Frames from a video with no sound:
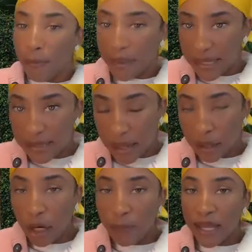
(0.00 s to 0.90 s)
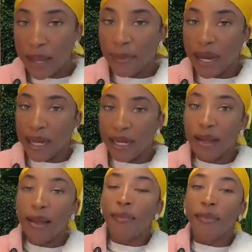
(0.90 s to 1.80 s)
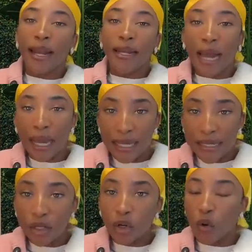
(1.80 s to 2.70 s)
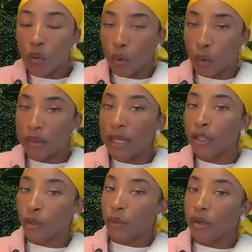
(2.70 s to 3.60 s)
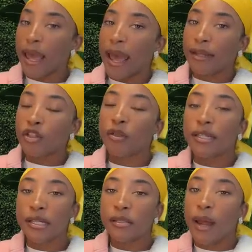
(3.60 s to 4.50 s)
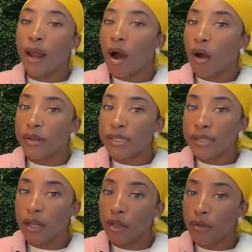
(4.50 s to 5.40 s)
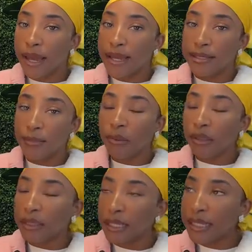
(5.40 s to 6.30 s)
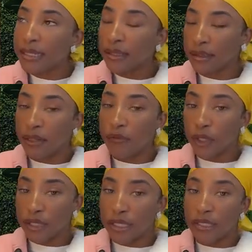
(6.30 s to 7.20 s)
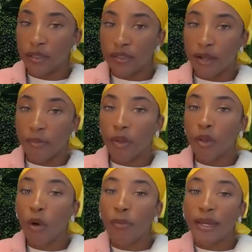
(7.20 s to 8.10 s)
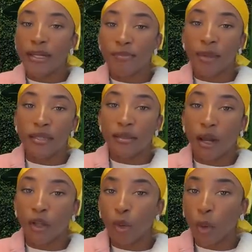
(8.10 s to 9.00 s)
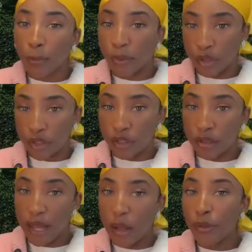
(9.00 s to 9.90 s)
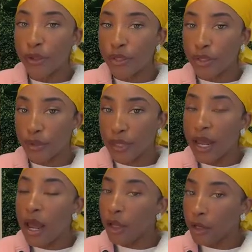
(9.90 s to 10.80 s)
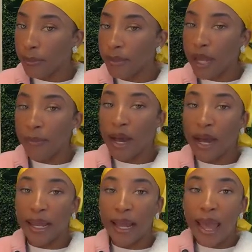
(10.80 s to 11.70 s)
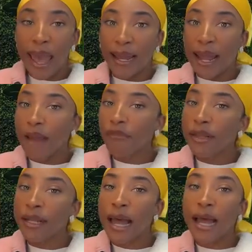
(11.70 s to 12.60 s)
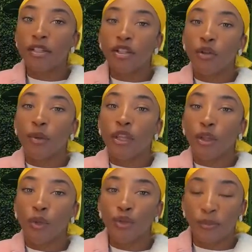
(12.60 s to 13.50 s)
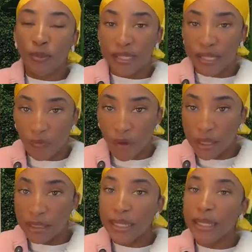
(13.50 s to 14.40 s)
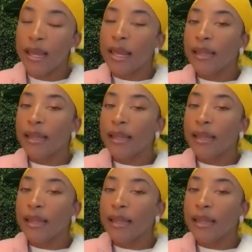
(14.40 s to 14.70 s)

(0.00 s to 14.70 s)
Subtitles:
based on her BMI, then that is the quote that you will get. So this is why I always tell you guys, please leave your details down below, because based on your personal health history, your BMI, and everything that has to do with you specifically,